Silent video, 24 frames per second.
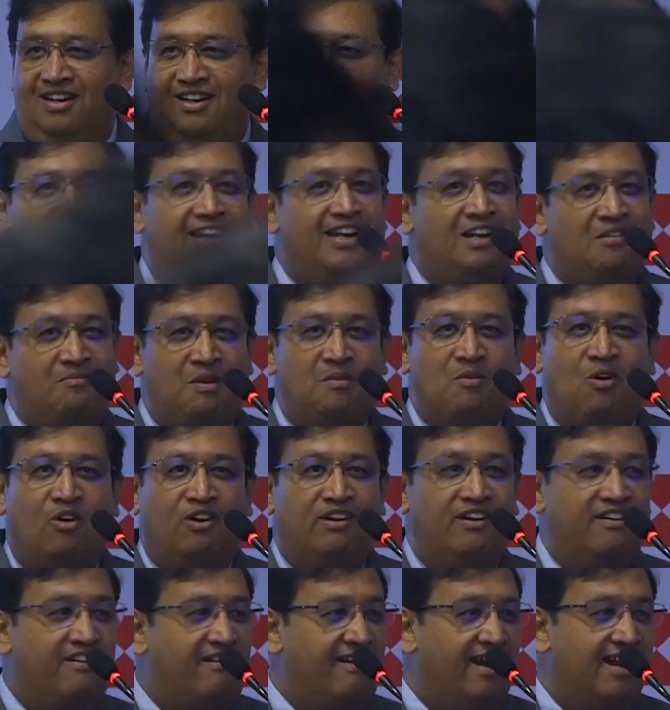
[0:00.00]
and let it be more
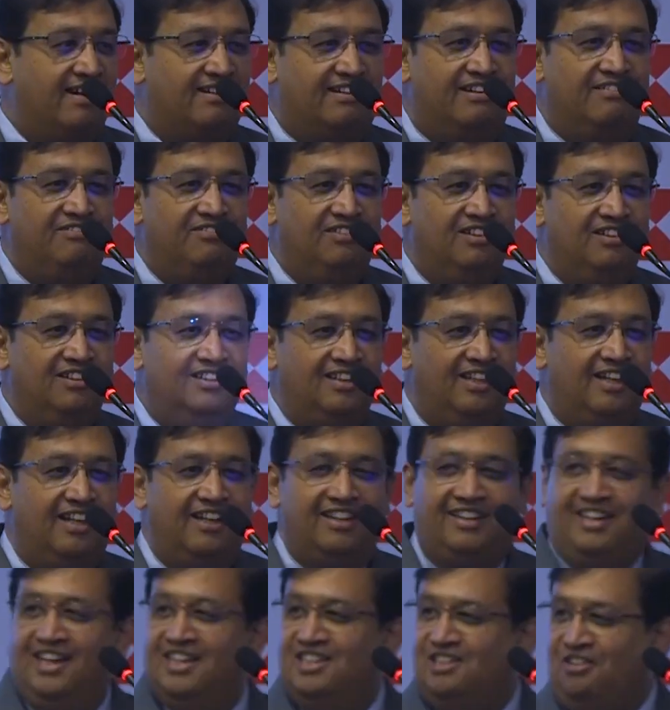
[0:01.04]
interactive
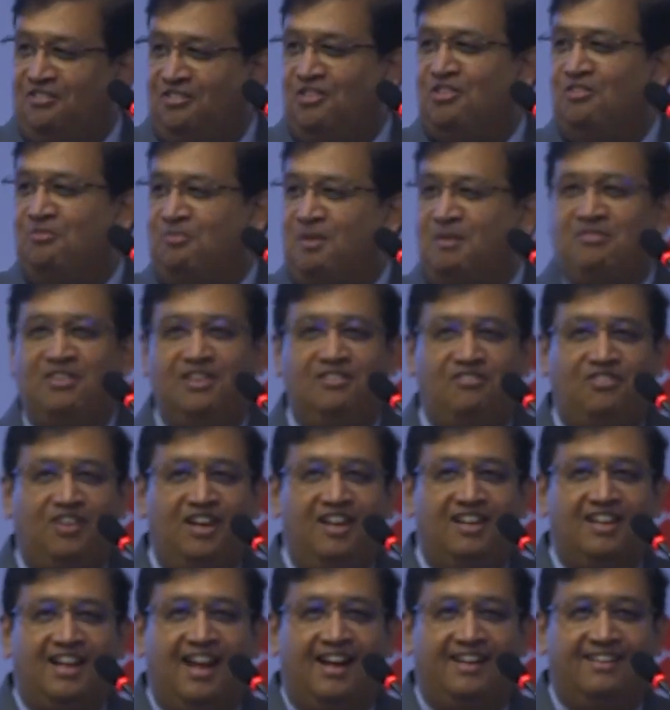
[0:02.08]
in case if people
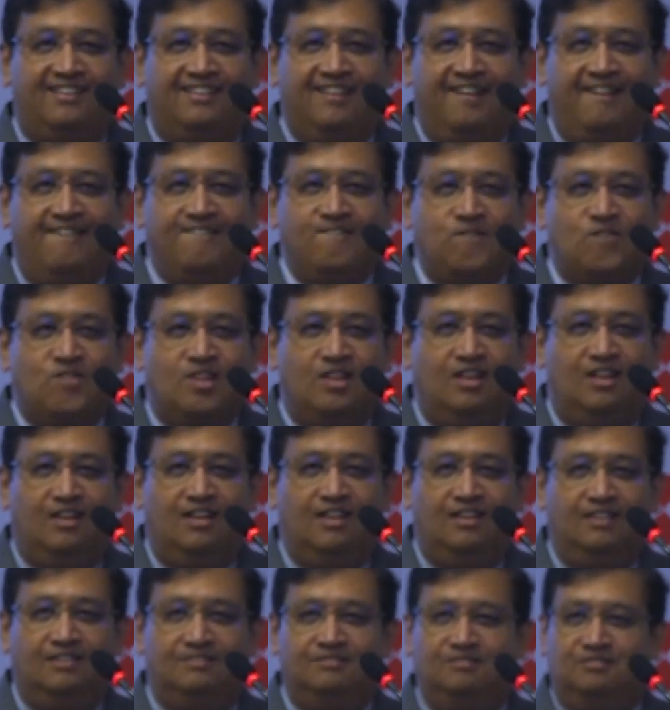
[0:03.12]
feel that
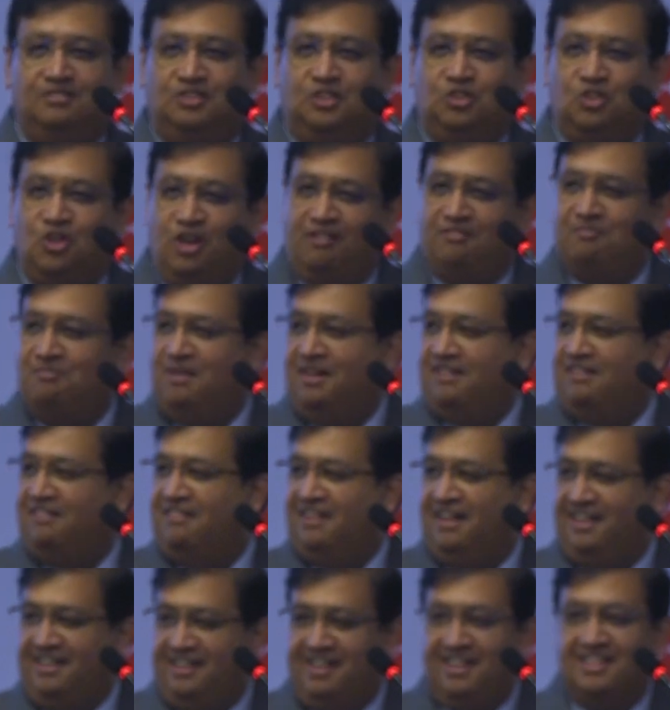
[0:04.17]
you have
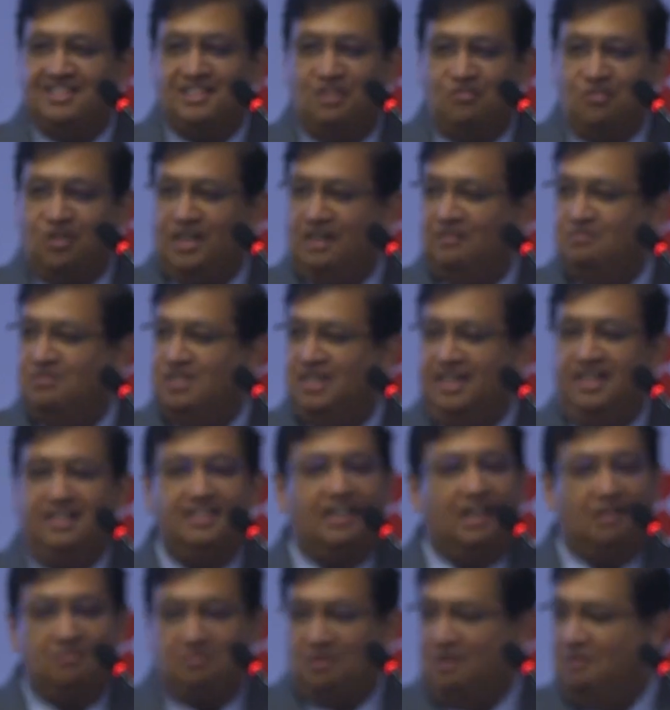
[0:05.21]
better ideas than what I'm saying,
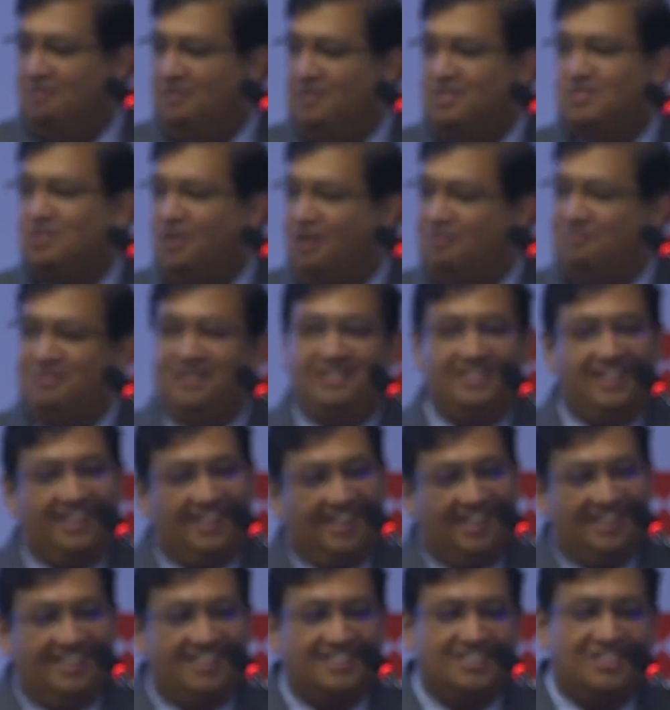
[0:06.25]
I'll probably stop and then
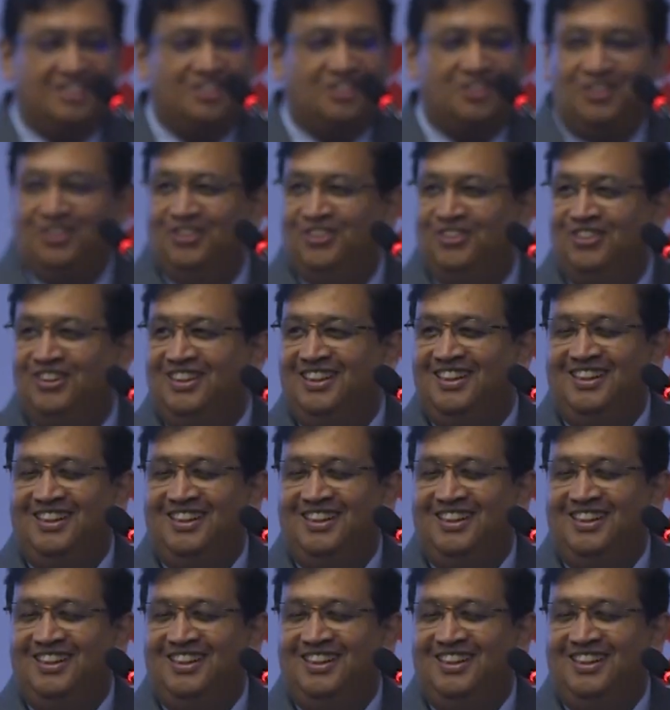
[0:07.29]
I'll listen to you.